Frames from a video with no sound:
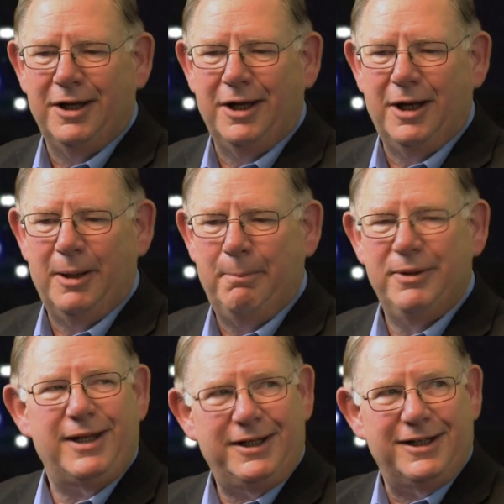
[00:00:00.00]
Uh,
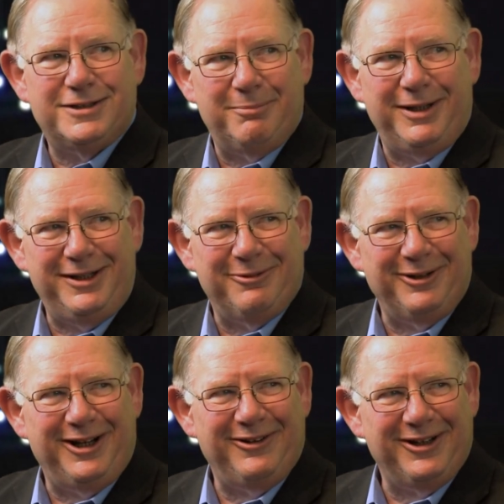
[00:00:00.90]
but that doesn't mean that
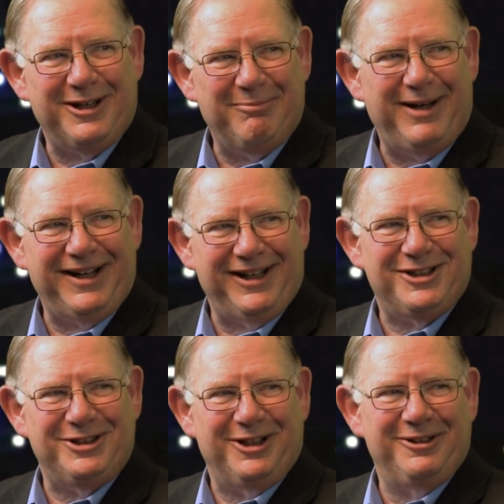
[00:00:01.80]
we aren't going to come back
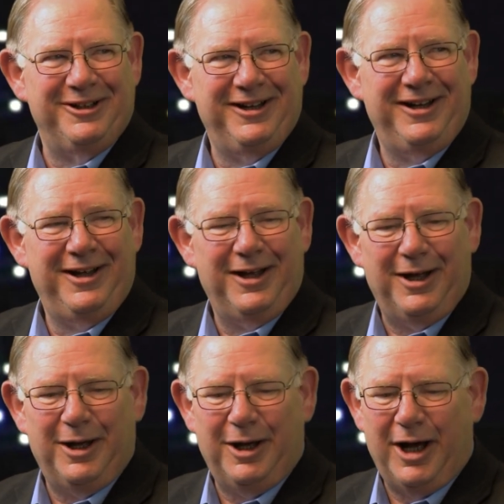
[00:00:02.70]
next year.
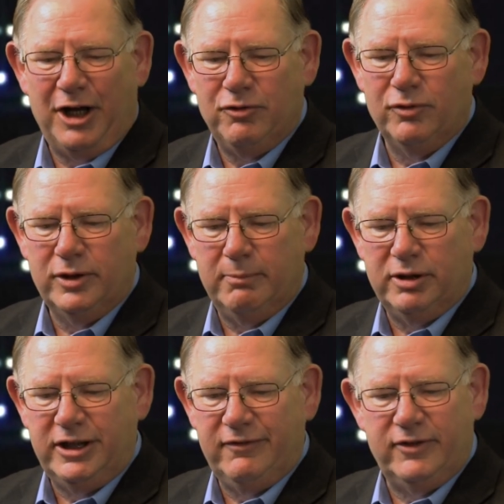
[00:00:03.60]
Uh, I truly
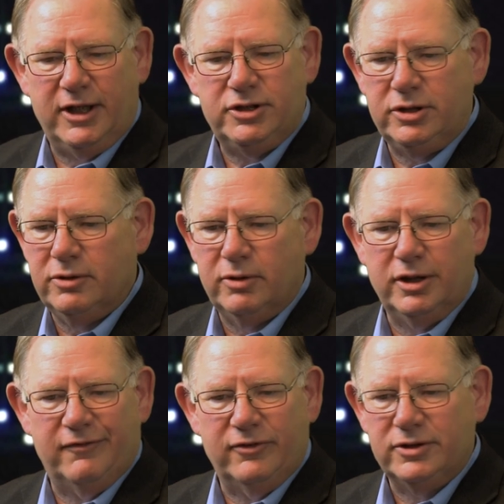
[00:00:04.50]
believe next year
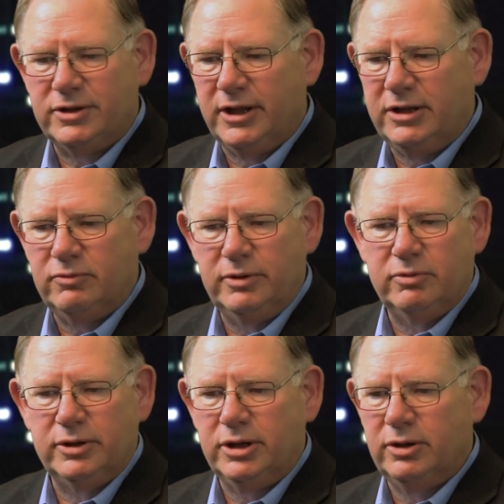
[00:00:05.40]
one of the first things
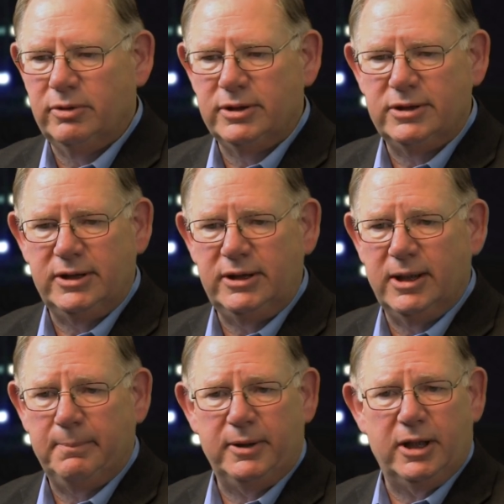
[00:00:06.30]
we will do is
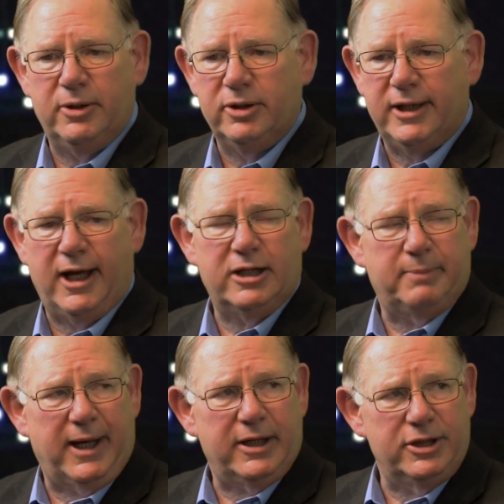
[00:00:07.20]
tee up another
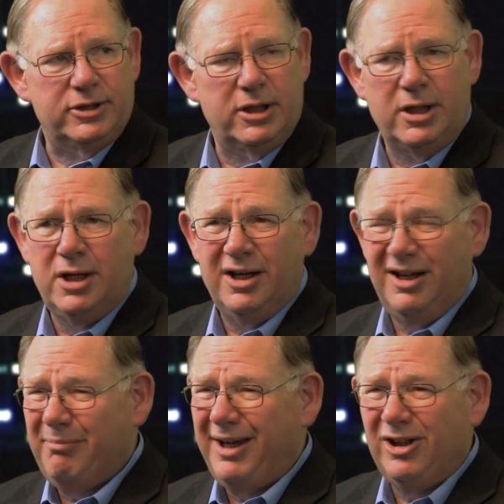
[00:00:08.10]
tax package.
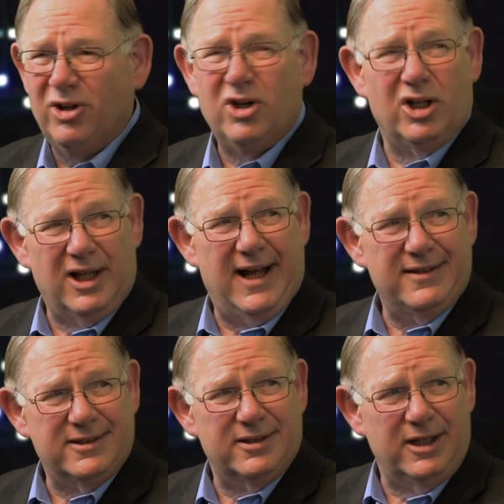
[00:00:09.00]
It may look a
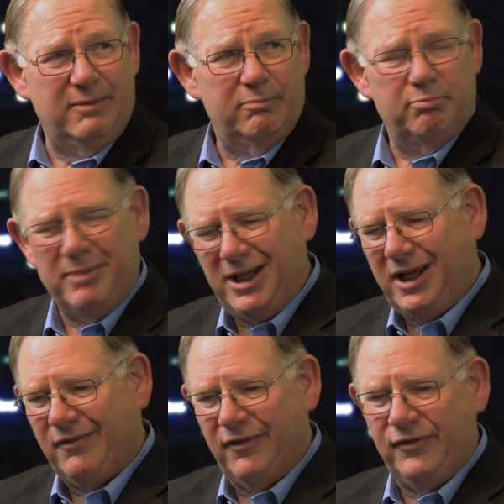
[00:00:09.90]
lot the same,
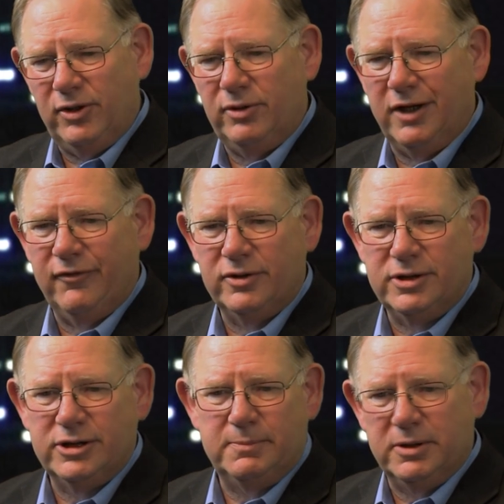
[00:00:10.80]
may have a few
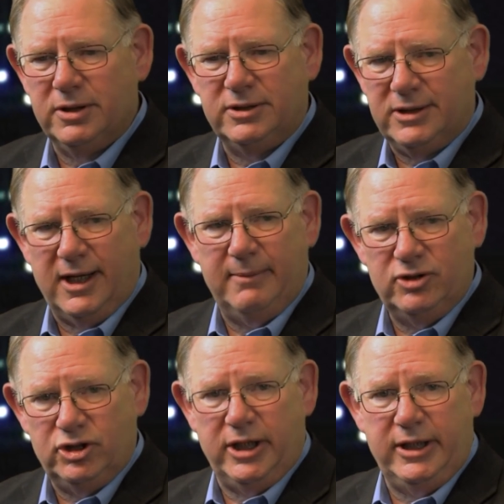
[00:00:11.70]
differences because
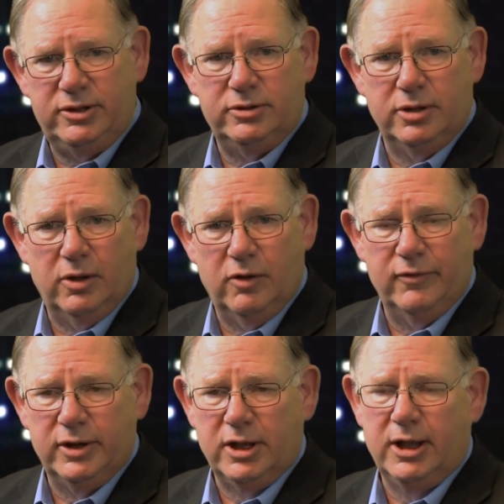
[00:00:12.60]
times change, you know,
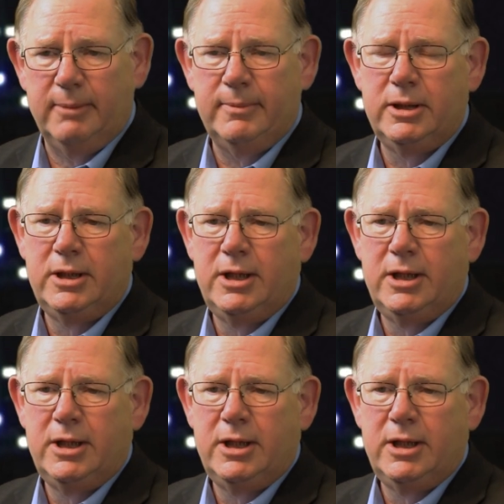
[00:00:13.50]
over the time.